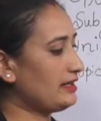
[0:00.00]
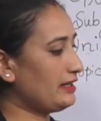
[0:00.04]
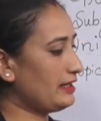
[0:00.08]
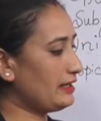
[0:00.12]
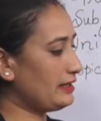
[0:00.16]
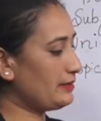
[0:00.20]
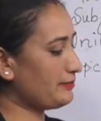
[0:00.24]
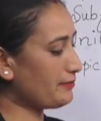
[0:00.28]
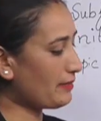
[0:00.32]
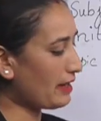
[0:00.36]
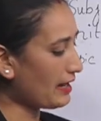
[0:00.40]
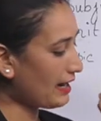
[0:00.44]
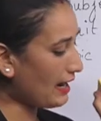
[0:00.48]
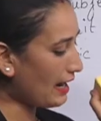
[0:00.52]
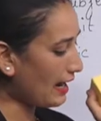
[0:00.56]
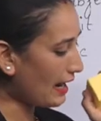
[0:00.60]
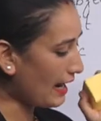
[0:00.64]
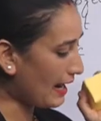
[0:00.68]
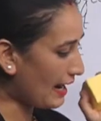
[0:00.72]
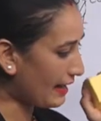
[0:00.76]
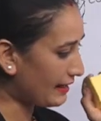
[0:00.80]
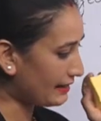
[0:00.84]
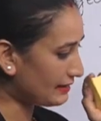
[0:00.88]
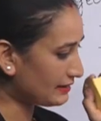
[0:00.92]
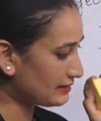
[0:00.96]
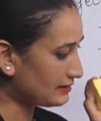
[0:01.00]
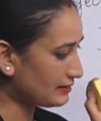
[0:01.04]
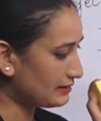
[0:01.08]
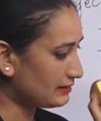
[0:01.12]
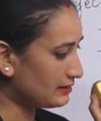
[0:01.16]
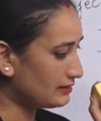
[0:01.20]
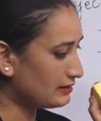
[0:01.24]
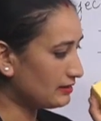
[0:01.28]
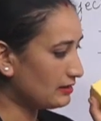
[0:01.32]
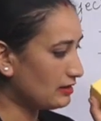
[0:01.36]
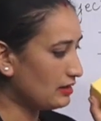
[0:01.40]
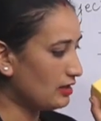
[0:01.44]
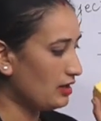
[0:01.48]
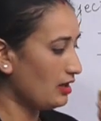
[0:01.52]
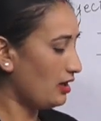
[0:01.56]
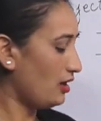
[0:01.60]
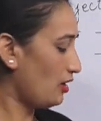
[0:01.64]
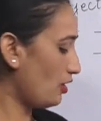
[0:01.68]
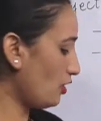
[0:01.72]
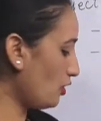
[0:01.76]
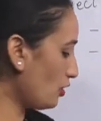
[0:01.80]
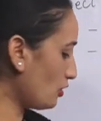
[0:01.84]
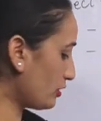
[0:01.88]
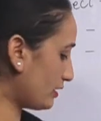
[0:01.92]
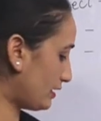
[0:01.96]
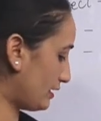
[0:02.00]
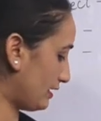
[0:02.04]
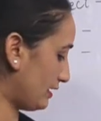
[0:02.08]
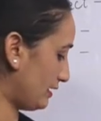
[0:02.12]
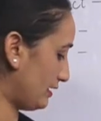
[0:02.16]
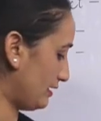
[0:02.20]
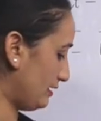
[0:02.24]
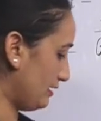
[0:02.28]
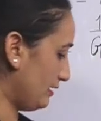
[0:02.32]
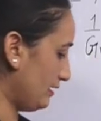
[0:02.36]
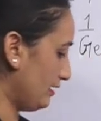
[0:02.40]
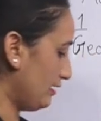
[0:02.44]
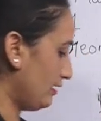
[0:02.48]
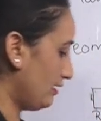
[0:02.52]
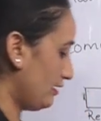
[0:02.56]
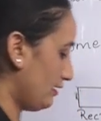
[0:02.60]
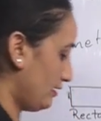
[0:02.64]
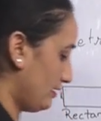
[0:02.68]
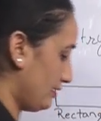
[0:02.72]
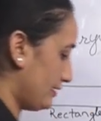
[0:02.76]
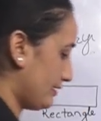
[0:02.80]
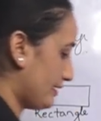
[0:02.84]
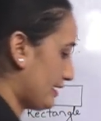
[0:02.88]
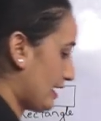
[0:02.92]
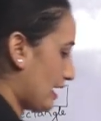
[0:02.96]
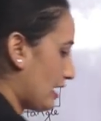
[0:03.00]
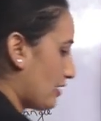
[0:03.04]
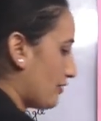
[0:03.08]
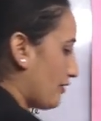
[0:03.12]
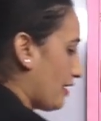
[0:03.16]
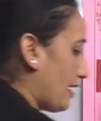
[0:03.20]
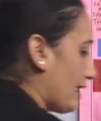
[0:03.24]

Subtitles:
in my hand. Okay, now